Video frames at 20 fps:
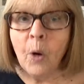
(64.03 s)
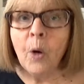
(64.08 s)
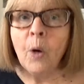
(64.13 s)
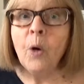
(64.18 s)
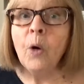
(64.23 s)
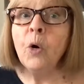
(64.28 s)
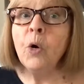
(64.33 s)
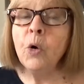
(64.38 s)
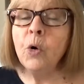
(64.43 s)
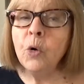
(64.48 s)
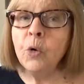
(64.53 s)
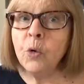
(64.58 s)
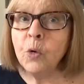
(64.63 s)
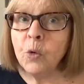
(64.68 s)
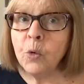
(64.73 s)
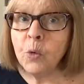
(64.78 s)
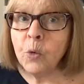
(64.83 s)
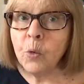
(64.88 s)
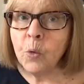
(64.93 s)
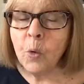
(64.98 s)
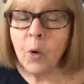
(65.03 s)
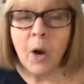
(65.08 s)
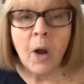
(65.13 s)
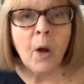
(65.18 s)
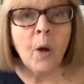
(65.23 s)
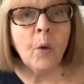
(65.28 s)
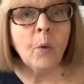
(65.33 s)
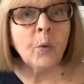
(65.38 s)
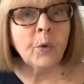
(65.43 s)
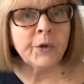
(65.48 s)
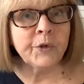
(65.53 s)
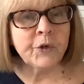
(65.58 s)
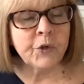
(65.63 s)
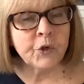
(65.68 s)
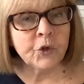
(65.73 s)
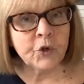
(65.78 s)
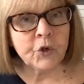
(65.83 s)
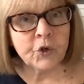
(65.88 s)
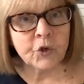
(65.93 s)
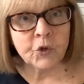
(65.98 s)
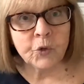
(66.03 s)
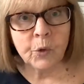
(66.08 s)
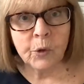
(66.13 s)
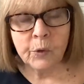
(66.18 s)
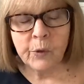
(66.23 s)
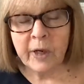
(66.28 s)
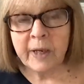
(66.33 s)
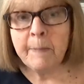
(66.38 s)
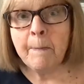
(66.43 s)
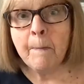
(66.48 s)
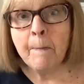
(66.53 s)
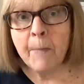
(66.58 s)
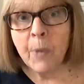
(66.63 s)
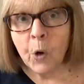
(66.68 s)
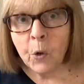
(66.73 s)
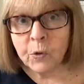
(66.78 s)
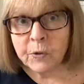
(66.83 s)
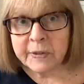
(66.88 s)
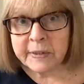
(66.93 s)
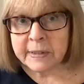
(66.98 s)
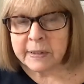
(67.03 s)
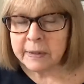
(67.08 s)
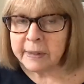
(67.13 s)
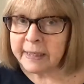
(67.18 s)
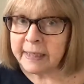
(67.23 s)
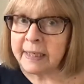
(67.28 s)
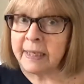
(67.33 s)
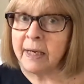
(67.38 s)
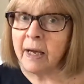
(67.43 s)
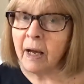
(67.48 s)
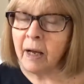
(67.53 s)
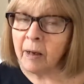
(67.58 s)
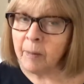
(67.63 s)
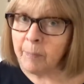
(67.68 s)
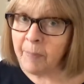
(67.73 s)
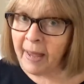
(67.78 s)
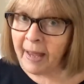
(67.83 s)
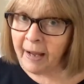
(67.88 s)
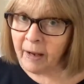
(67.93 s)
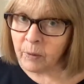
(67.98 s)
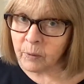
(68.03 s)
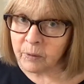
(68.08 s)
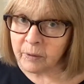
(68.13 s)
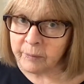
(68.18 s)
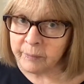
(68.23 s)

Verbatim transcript: who was the story mostly about?